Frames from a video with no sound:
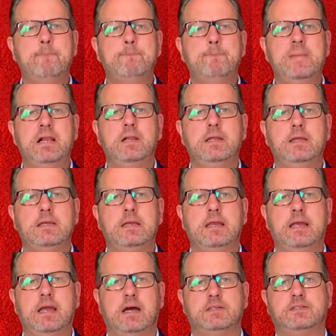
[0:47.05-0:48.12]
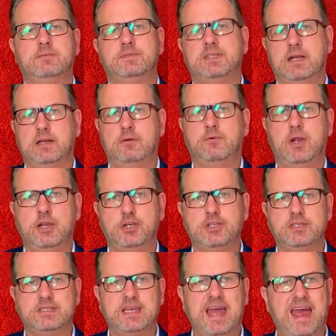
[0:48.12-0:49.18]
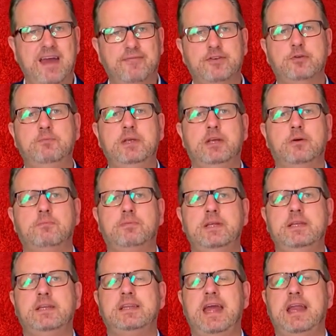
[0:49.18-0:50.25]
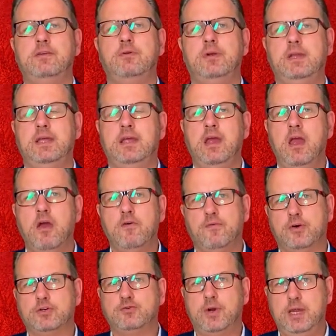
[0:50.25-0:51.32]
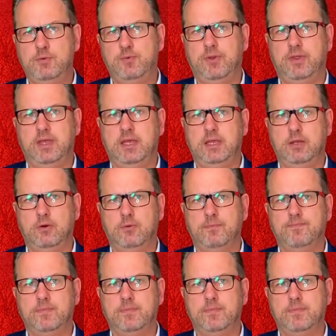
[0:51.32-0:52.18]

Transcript: million customs declarations have to be completed annually for trade with the EU.